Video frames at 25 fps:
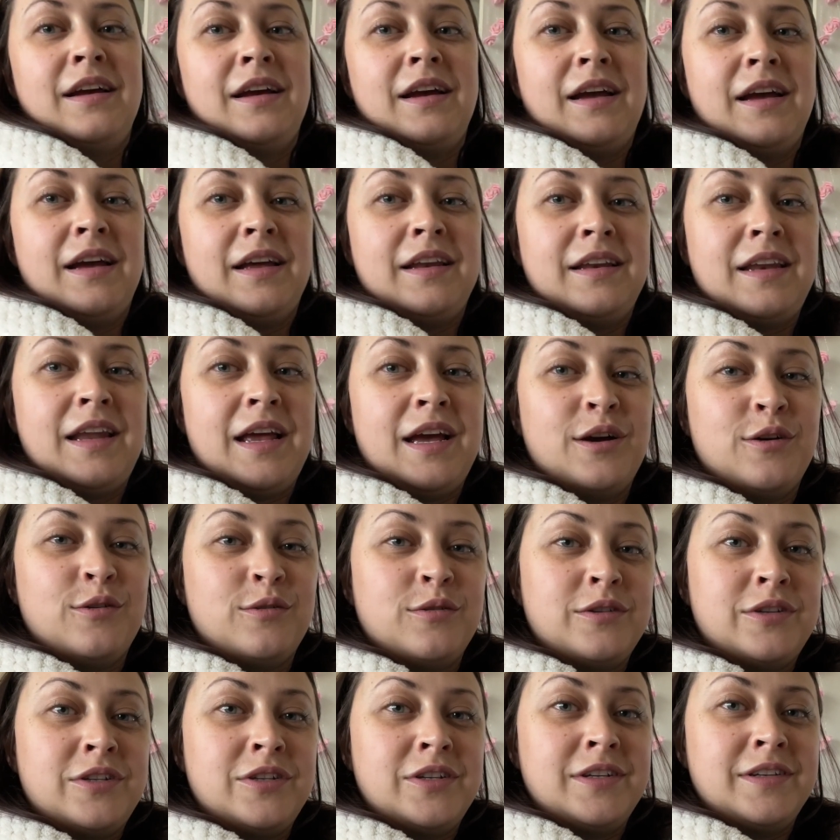And now
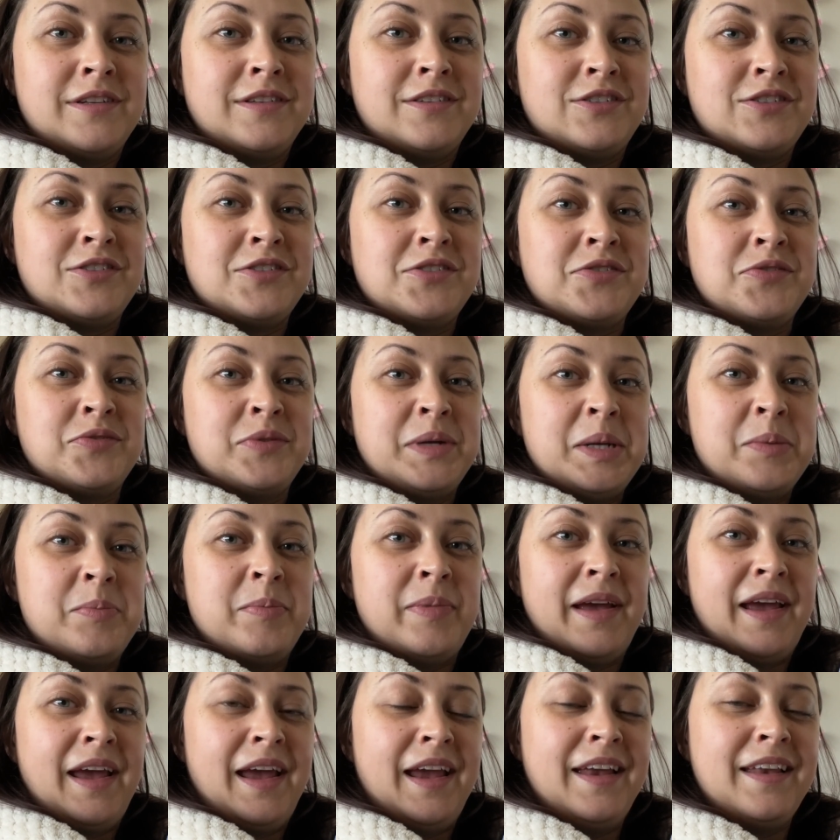she's just
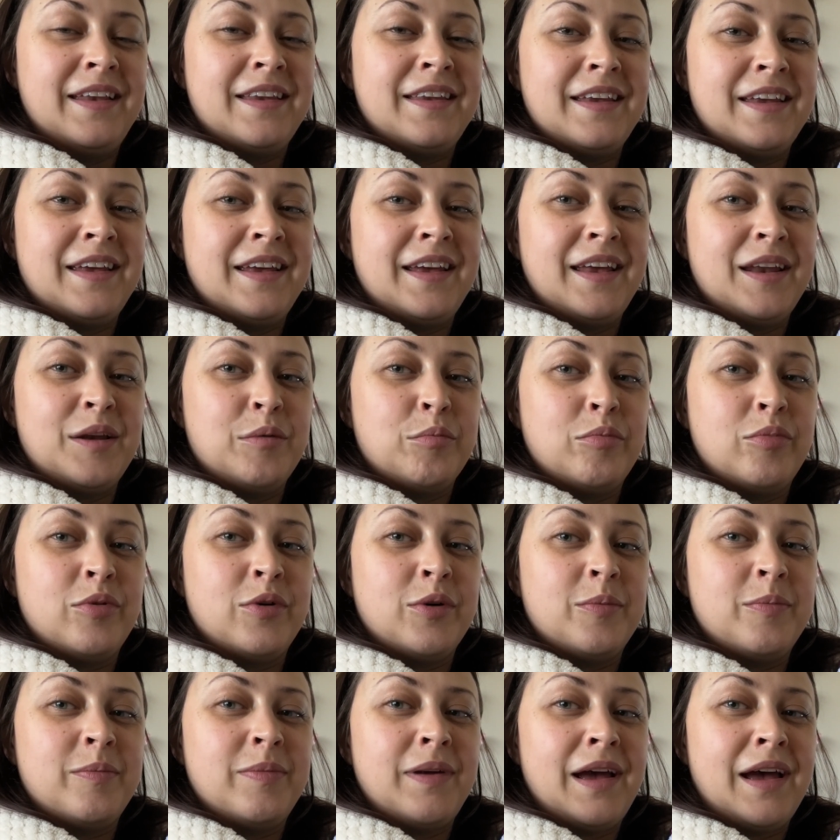repainted and
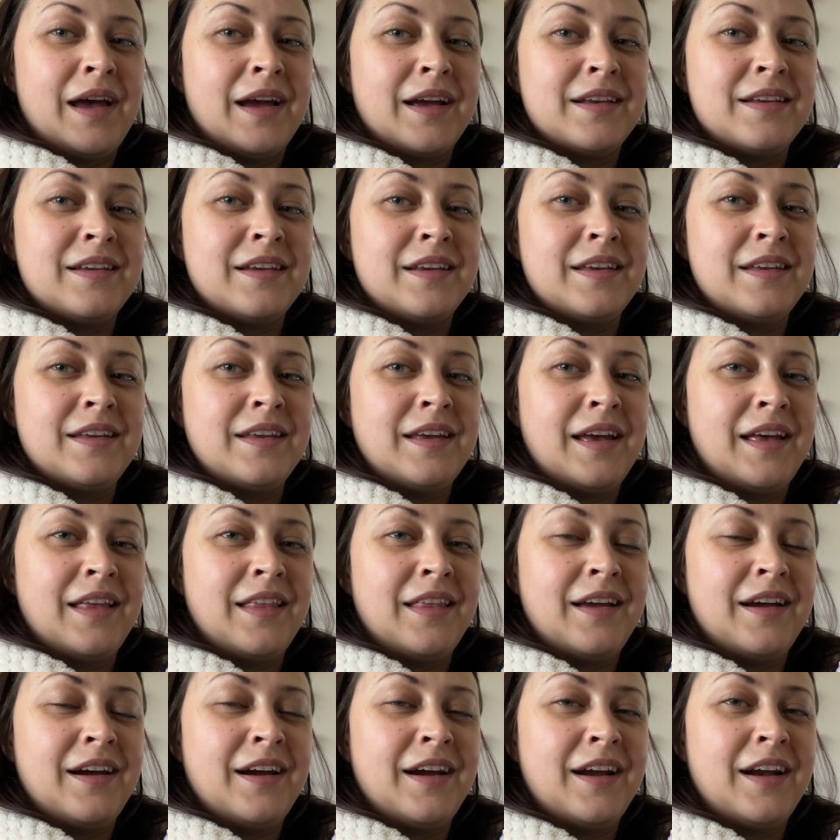put back
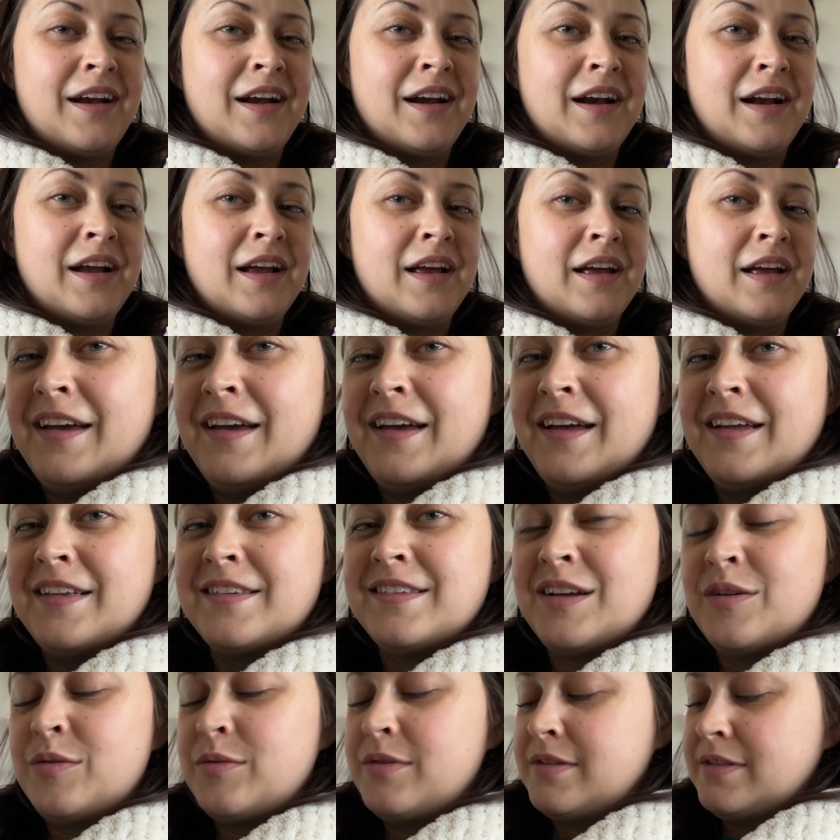together. It's
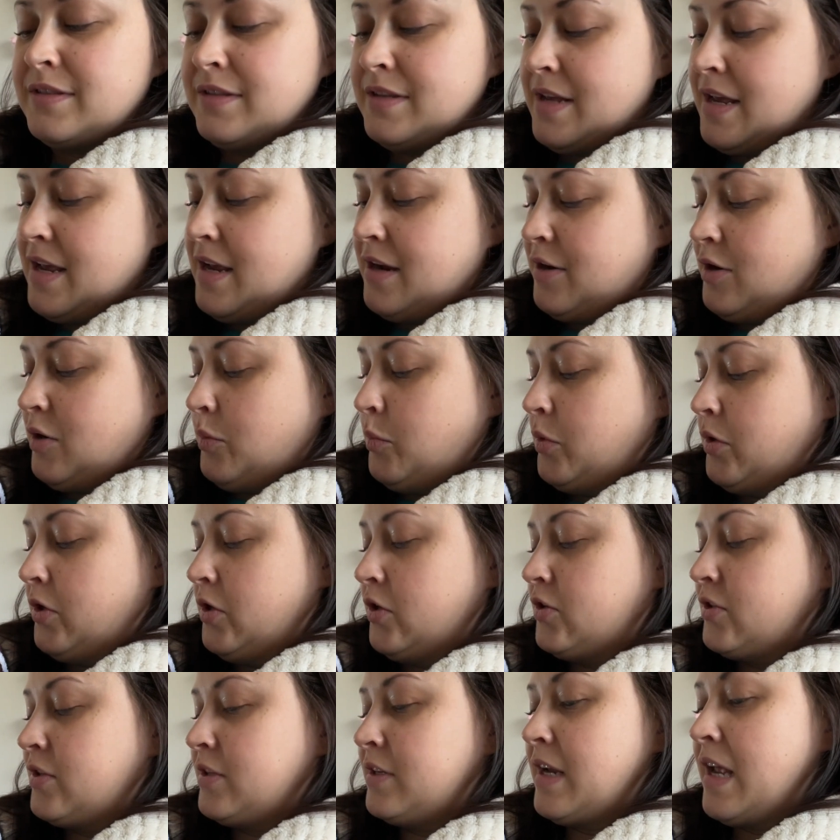almost like her
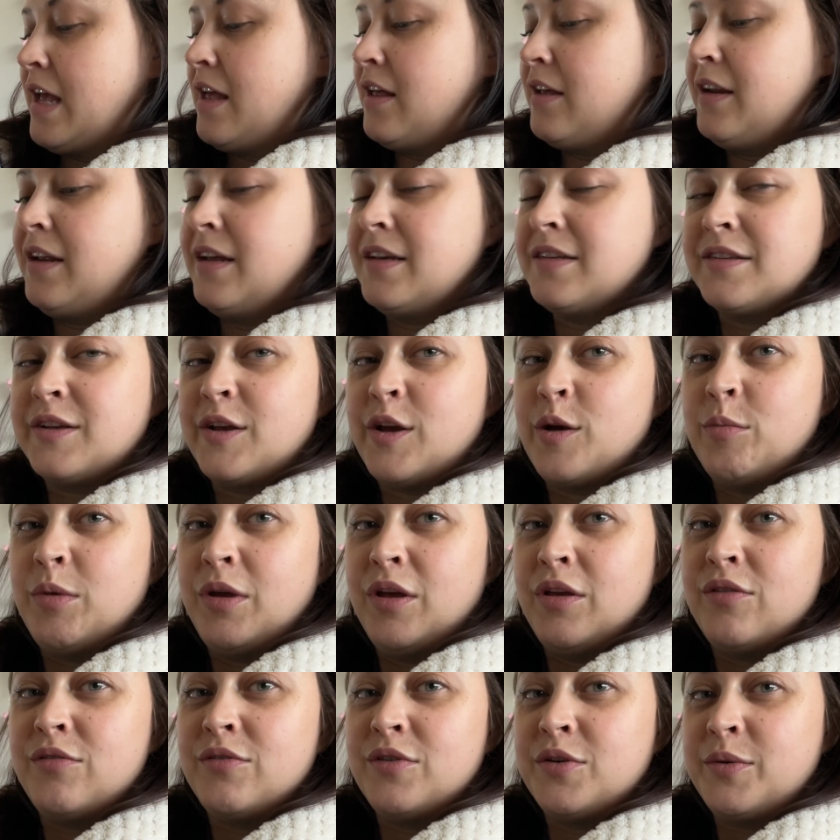personality is coming
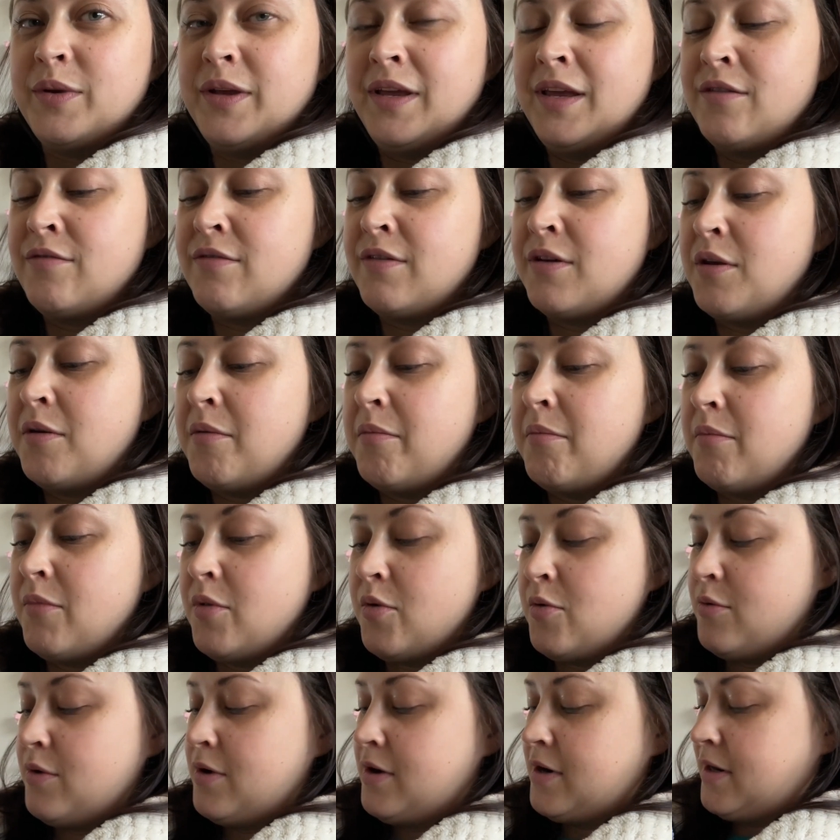through even
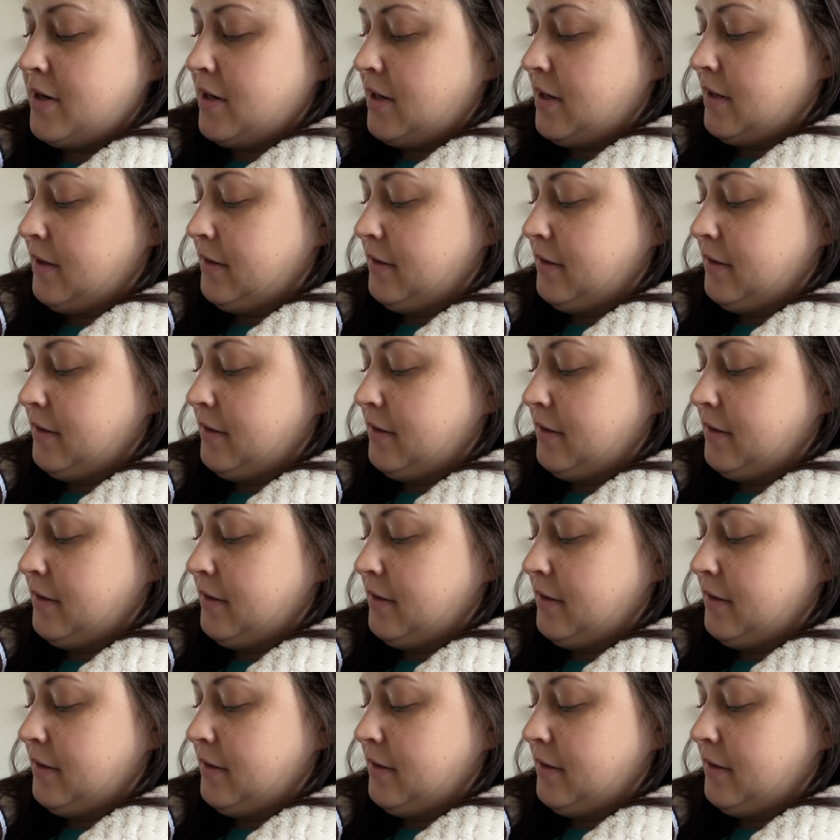more.